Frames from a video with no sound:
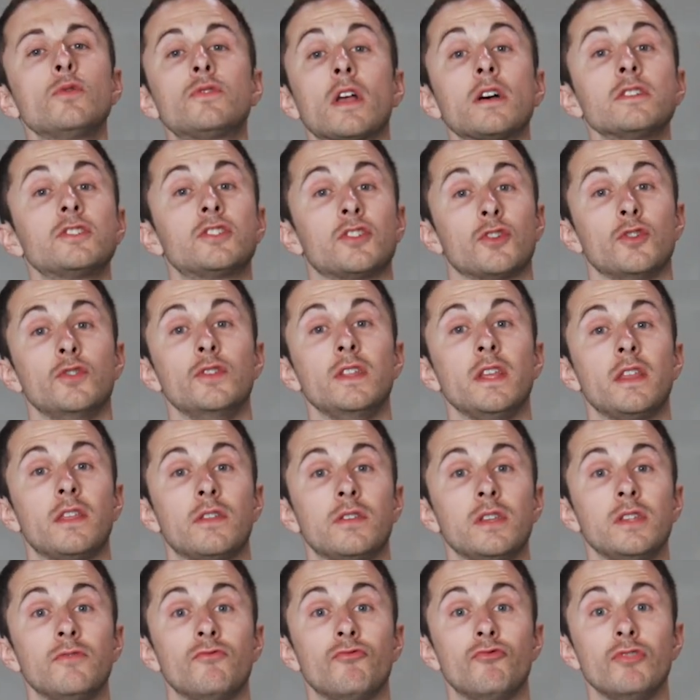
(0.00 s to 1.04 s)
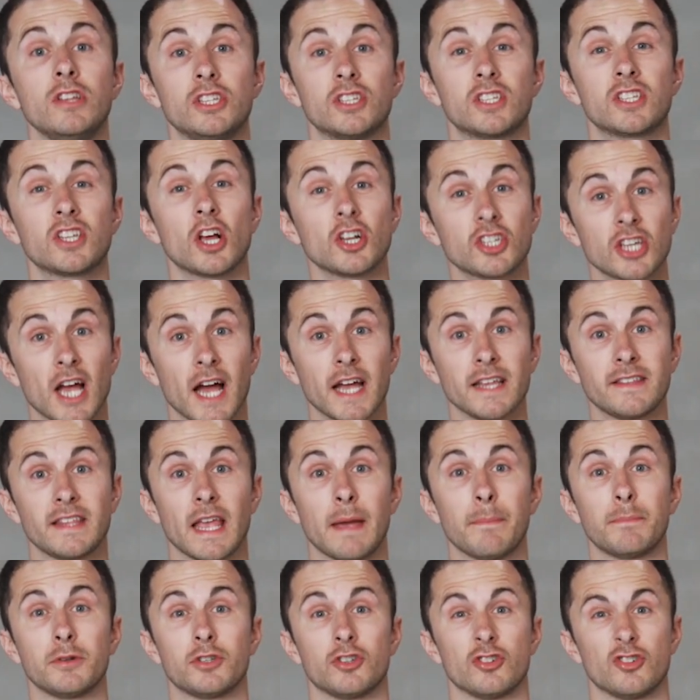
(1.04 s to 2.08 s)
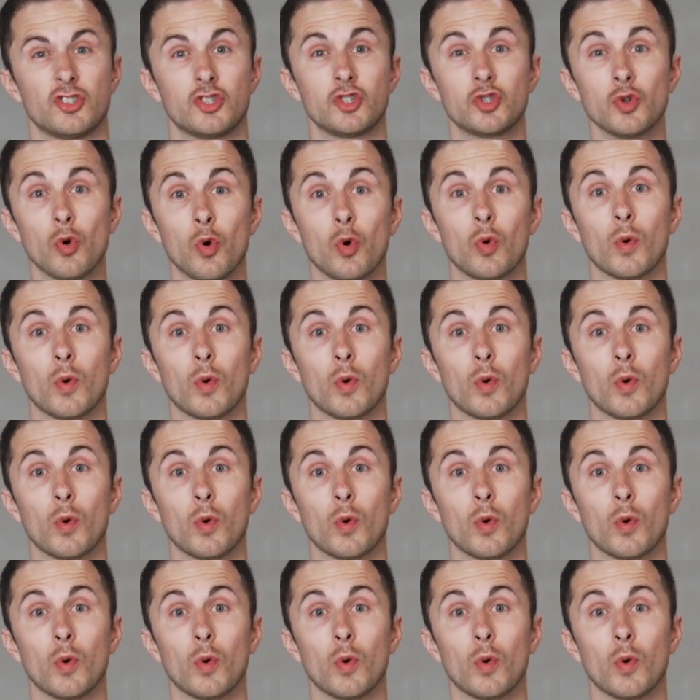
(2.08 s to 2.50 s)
does Ooni 3 reach such high temperatures so